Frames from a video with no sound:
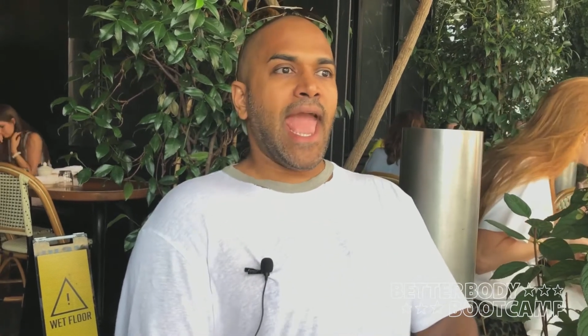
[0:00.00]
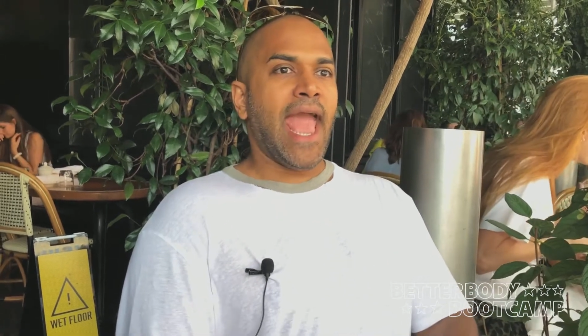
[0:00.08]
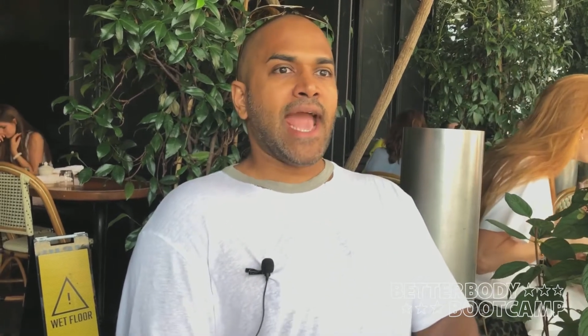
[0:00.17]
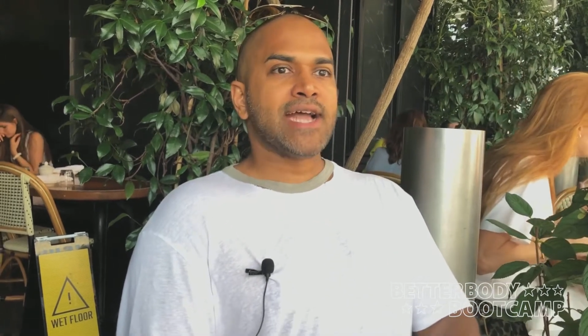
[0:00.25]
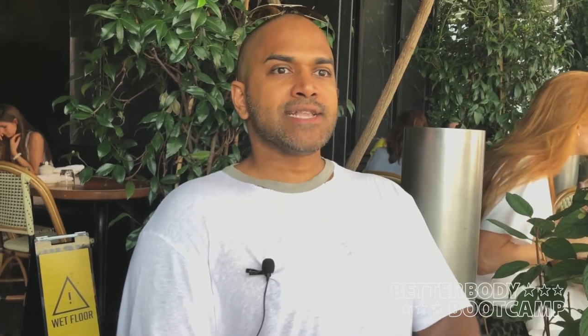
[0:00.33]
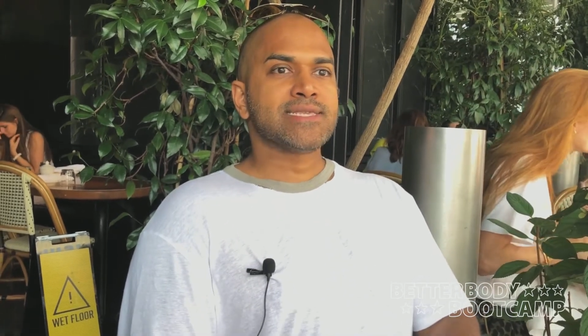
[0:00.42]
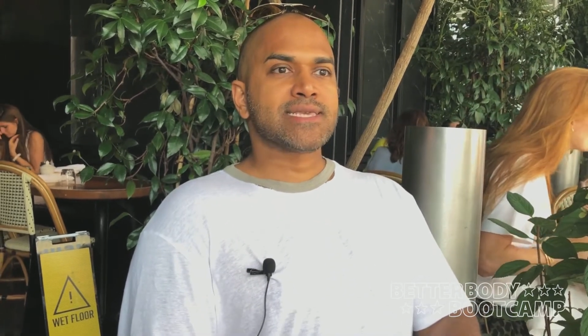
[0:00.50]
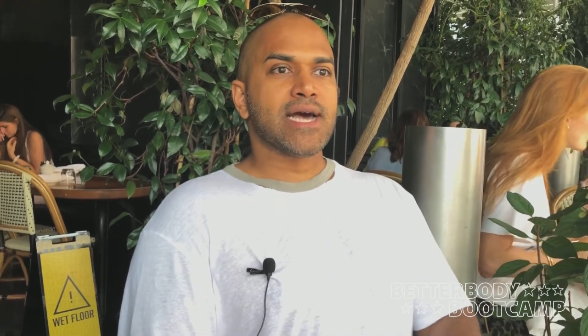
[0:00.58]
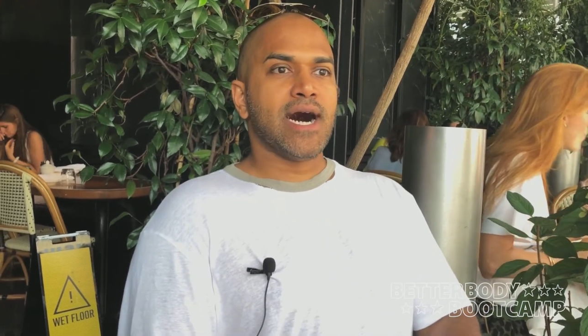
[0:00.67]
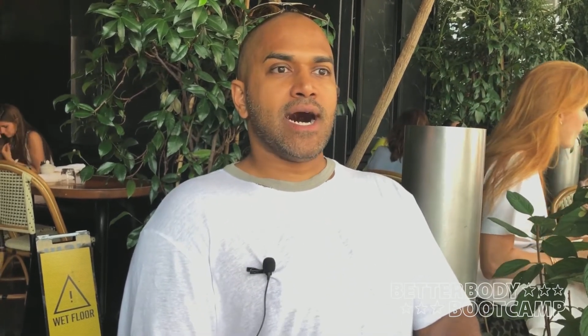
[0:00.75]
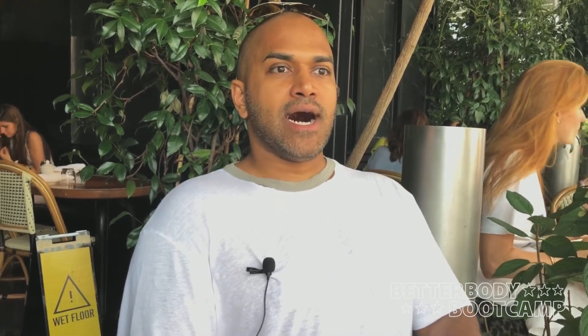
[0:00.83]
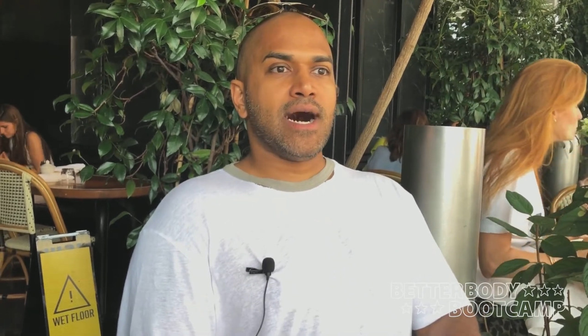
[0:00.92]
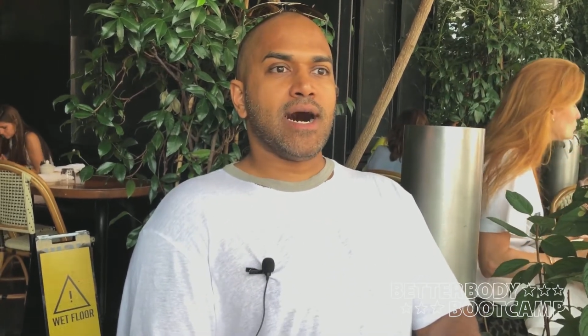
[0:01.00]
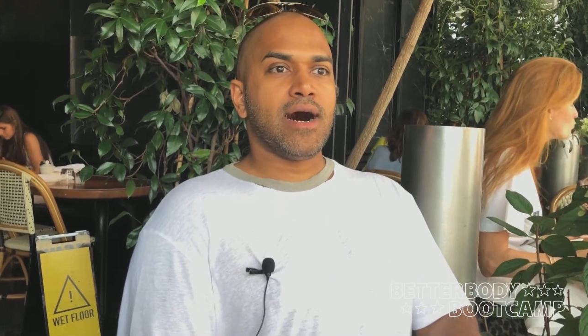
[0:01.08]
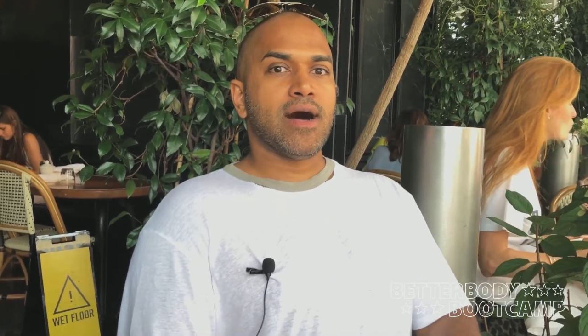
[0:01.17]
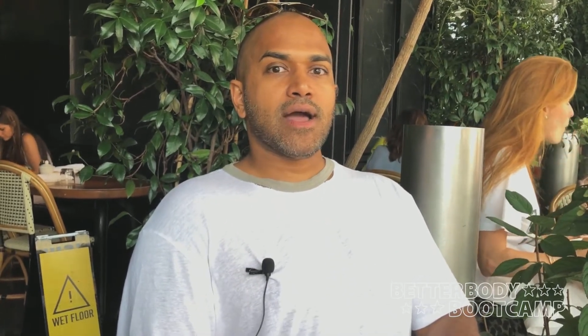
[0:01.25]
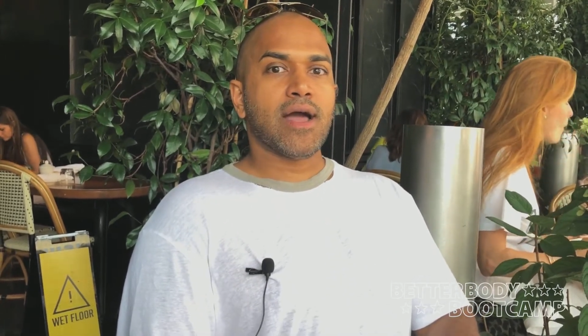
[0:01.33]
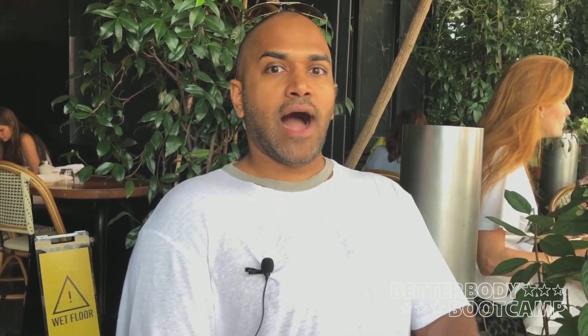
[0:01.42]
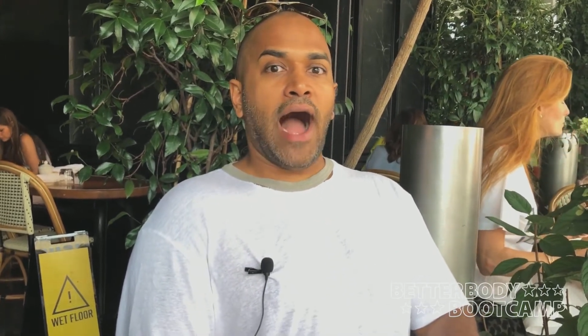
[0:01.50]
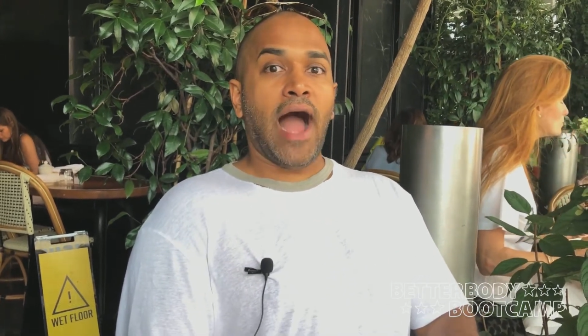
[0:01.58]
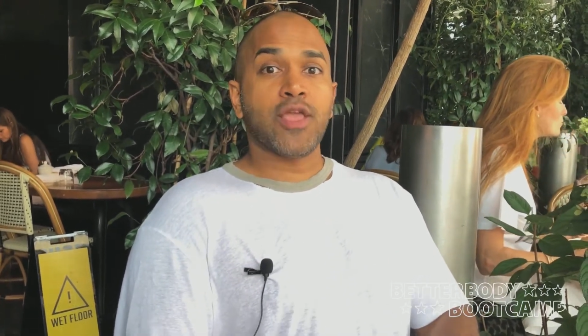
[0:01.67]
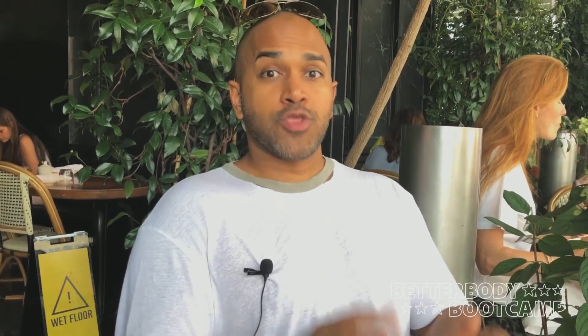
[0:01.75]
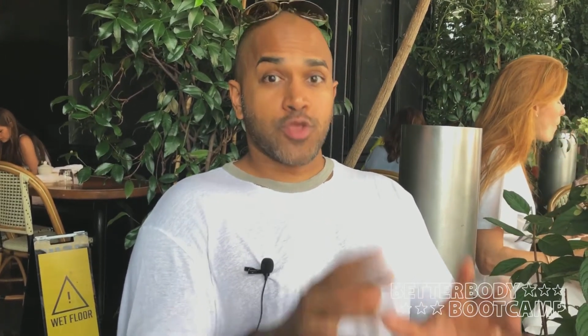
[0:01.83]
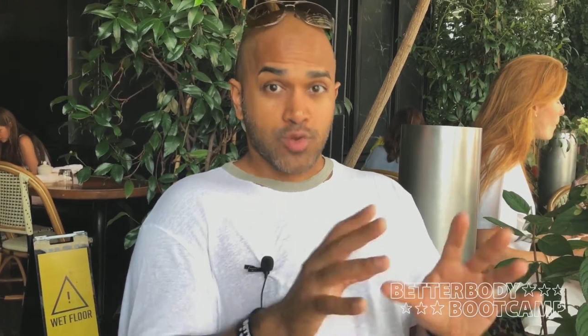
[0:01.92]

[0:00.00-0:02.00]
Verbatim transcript: And uh, I,